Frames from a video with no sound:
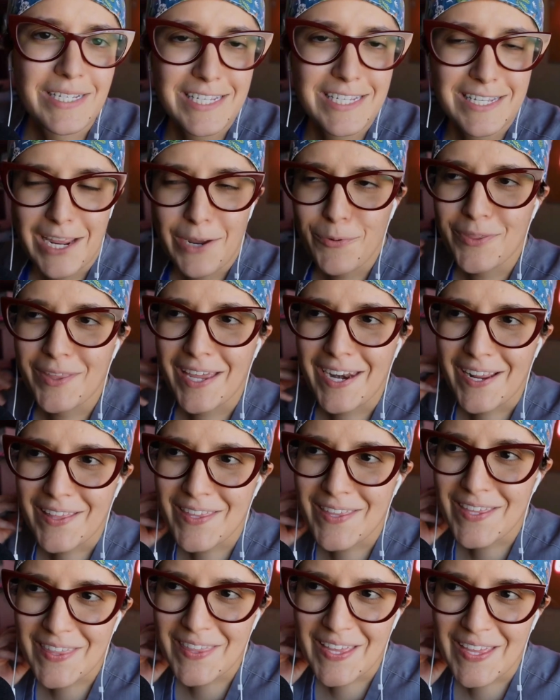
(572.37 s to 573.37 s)
resonate with that. I
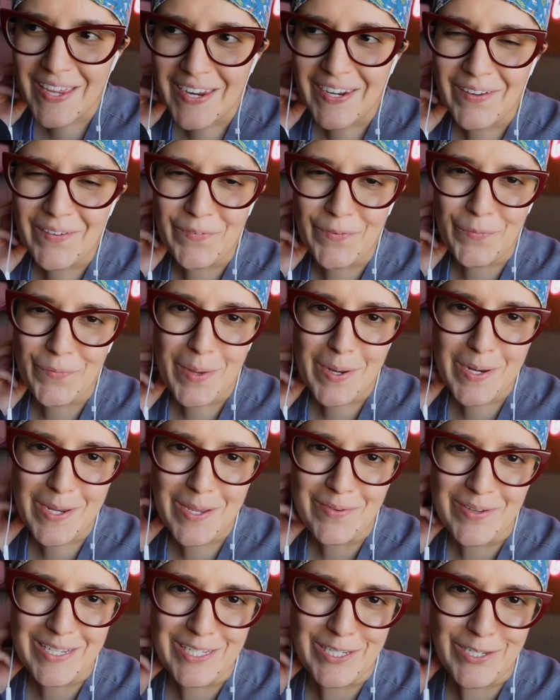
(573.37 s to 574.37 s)
think that for many
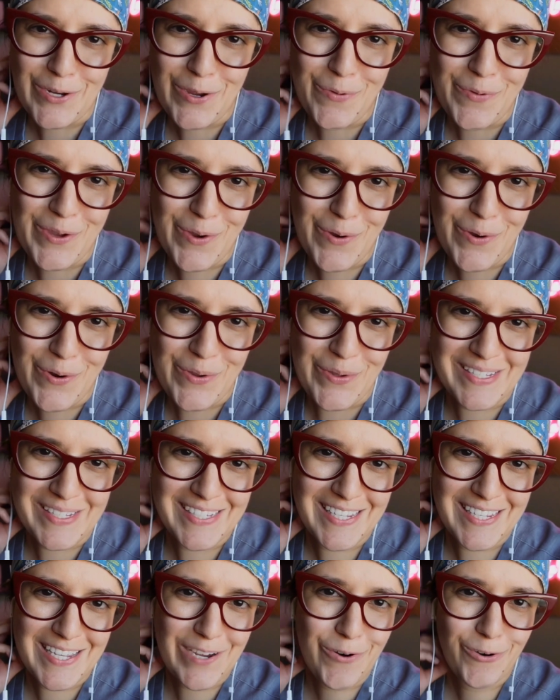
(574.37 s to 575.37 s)
of us, we go to a
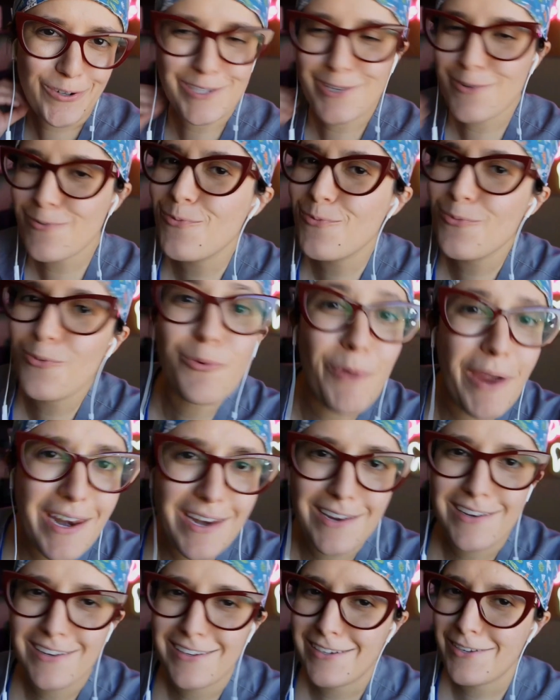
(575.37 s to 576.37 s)
CE course and we're
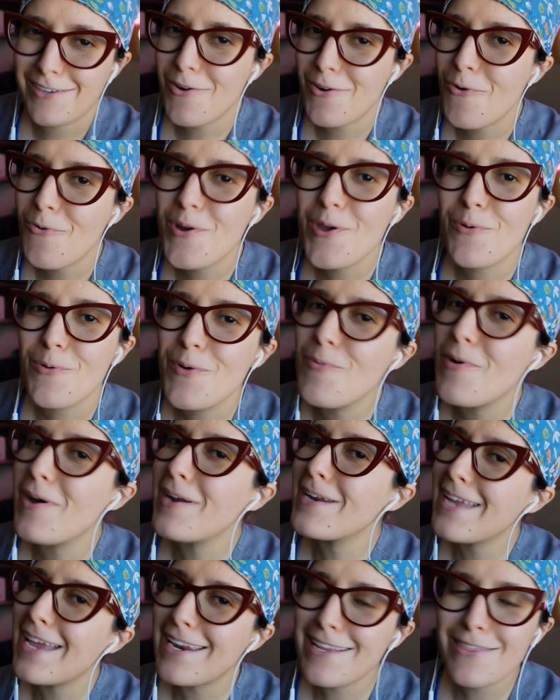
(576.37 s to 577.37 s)
ready. We
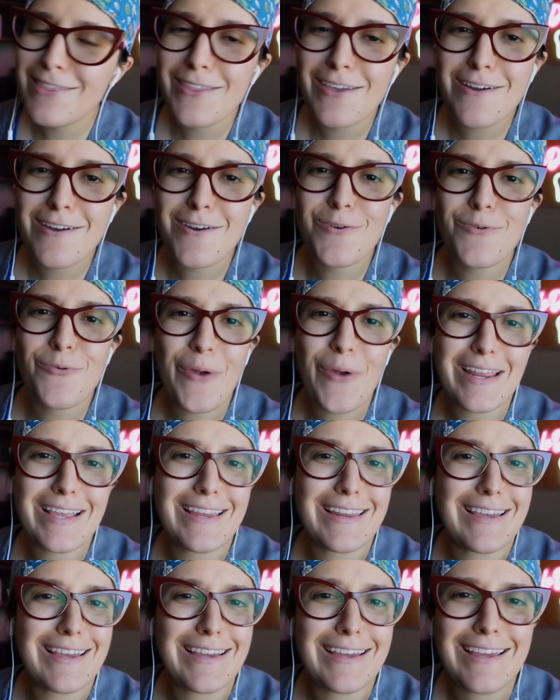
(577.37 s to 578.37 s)
want to get in there, we're
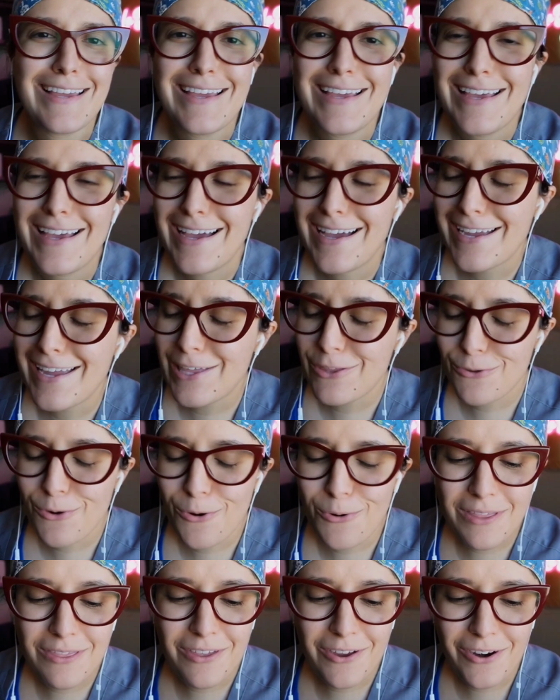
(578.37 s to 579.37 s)
ready to get
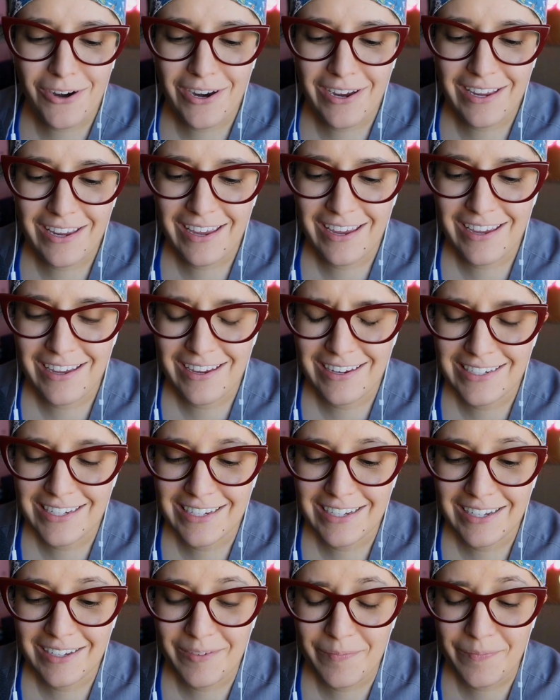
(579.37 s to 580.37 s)
thrown in there. And,
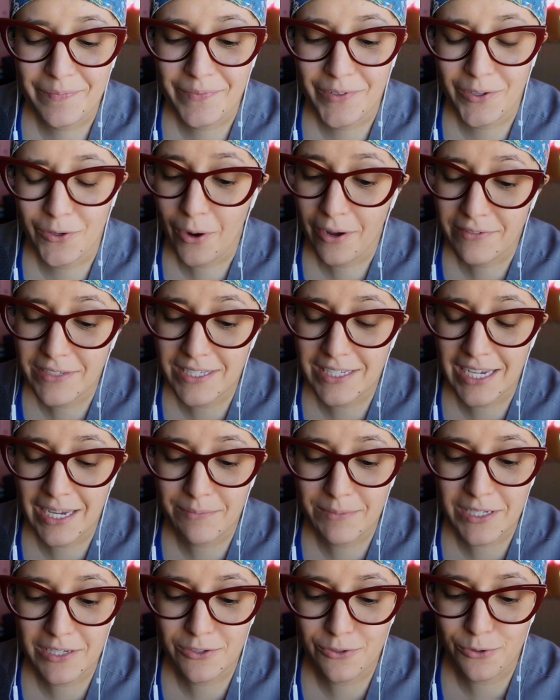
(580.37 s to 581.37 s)

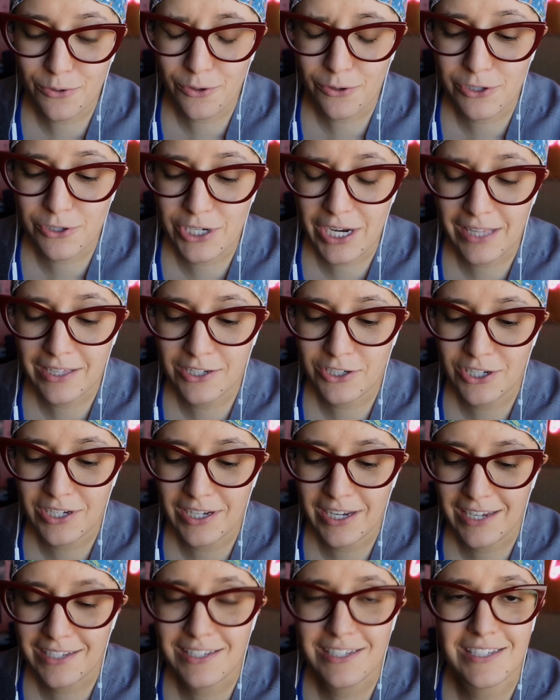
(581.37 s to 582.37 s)
oftentimes it's through those
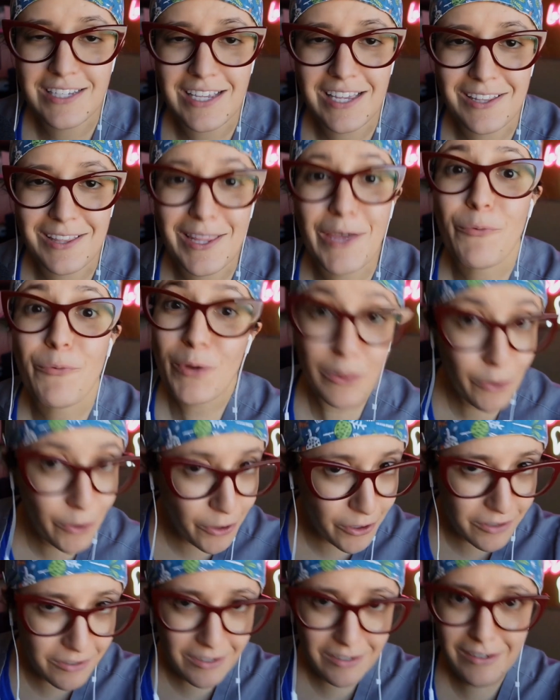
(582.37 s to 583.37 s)
challenging cases that we
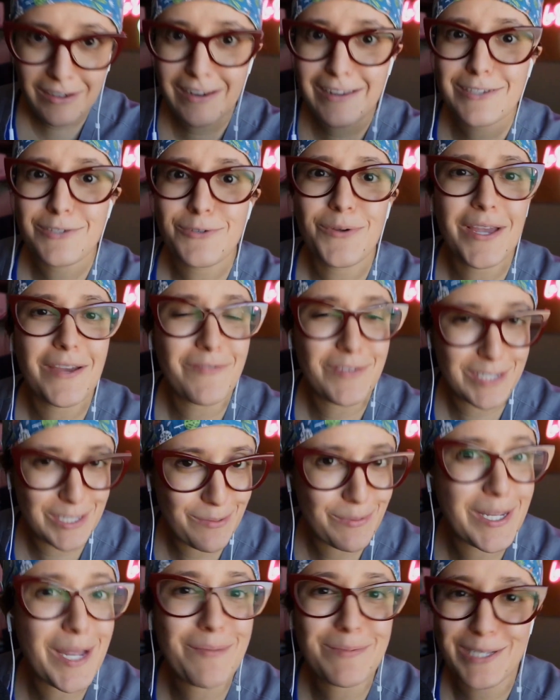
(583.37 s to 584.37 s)
learn, as you have. And
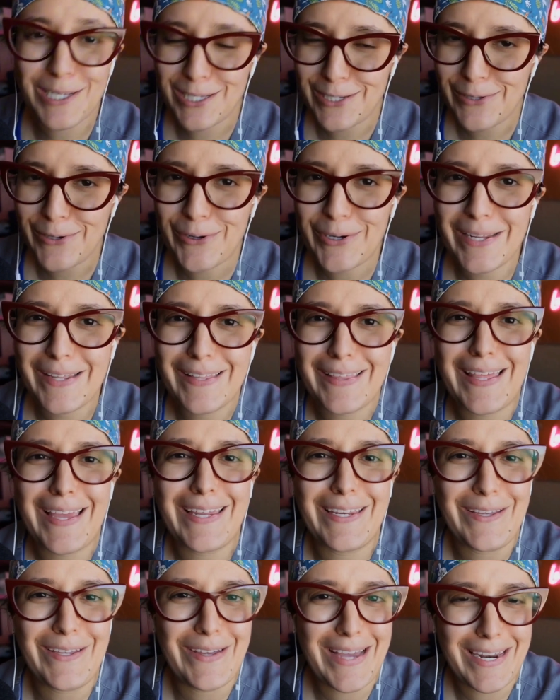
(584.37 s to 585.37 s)
sometimes it's learning
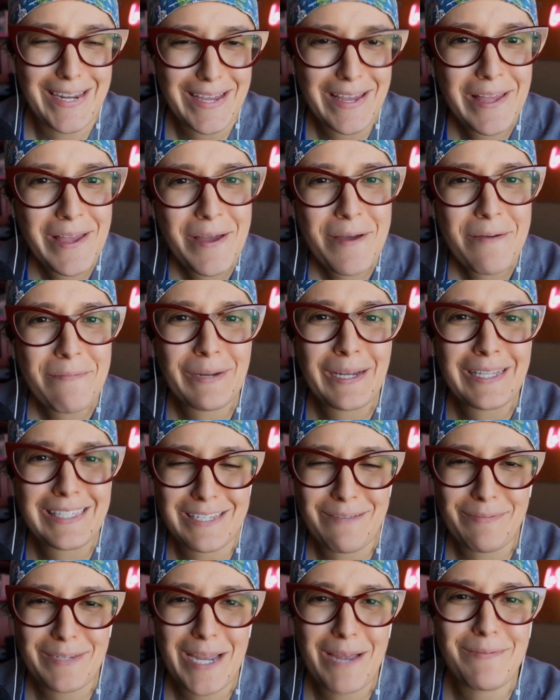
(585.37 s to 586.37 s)
that you got to punt
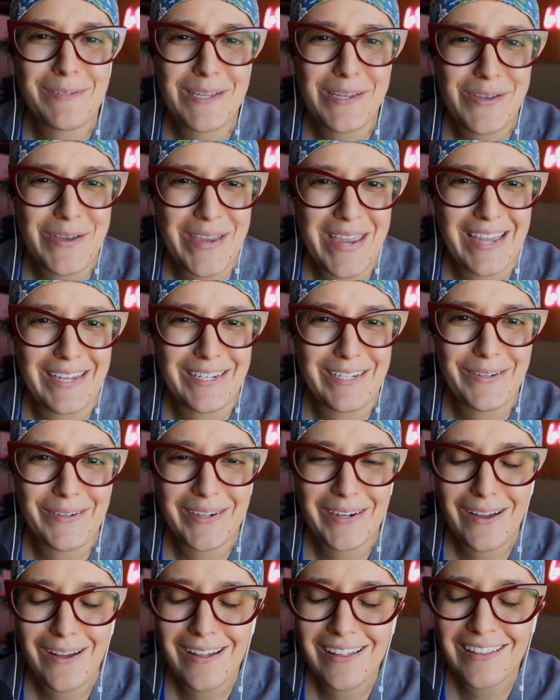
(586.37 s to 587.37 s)
sometimes and you can't do
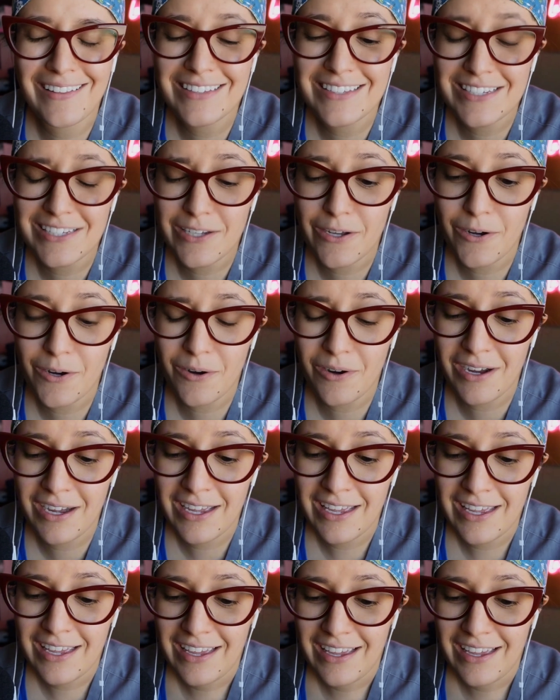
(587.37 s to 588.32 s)
it all. And so,